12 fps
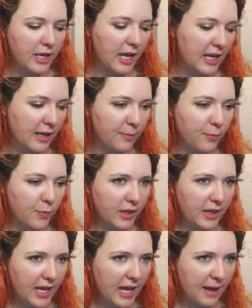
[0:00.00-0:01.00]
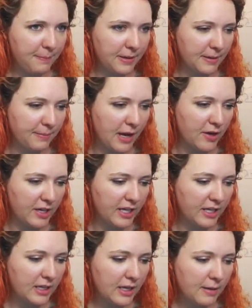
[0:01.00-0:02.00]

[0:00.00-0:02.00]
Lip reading: and I'm really happy about it,